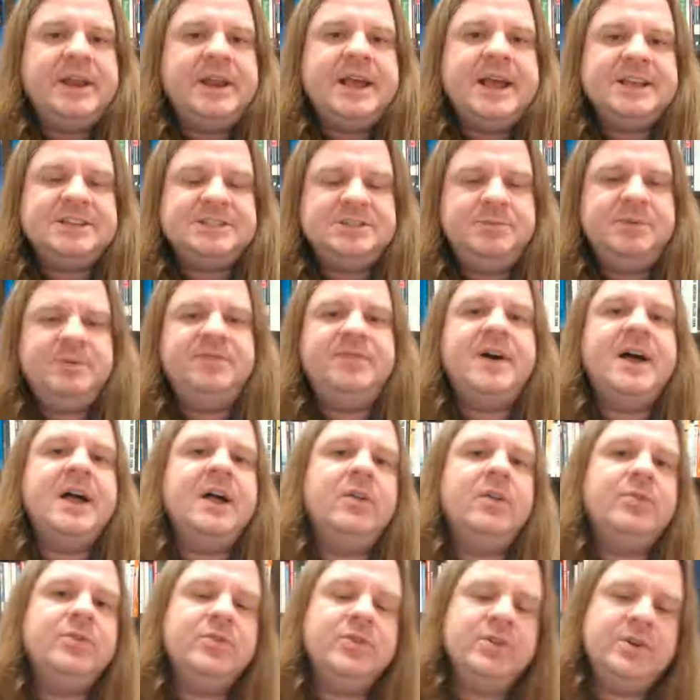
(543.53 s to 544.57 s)
It has to be
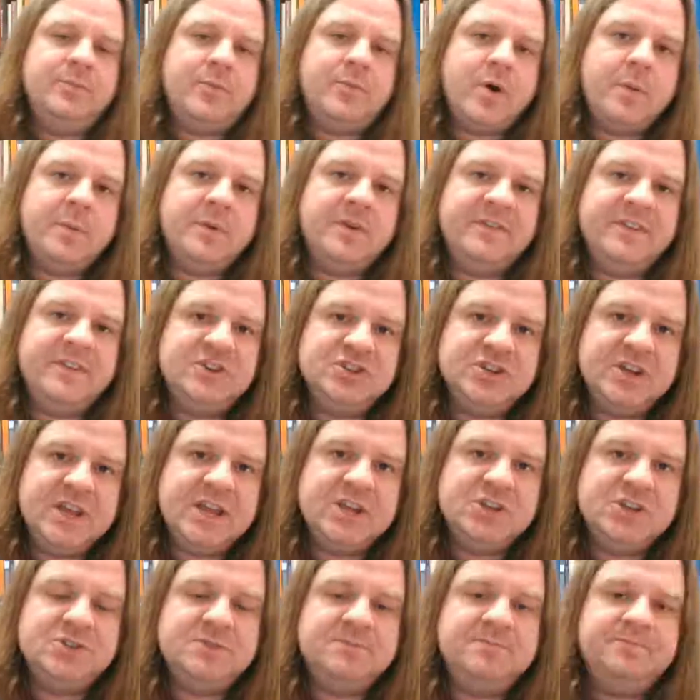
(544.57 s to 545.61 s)
filed through the Department of
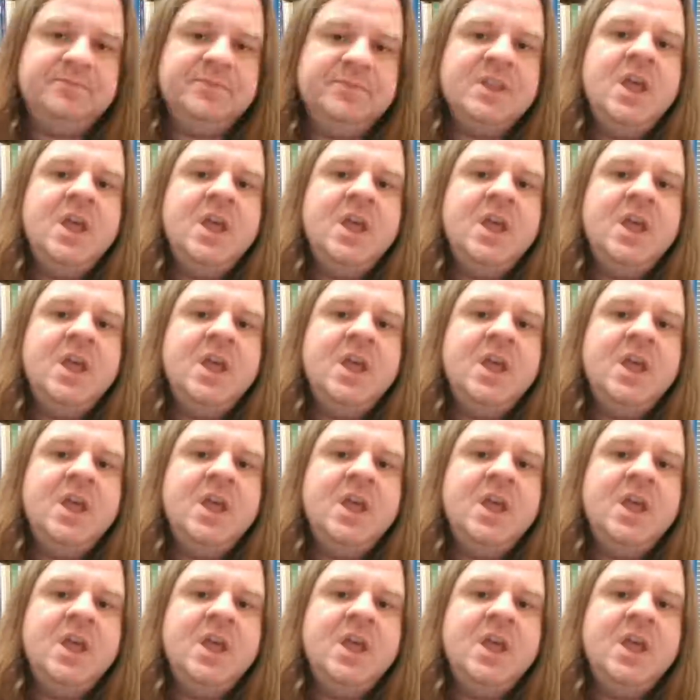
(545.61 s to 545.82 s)
Education.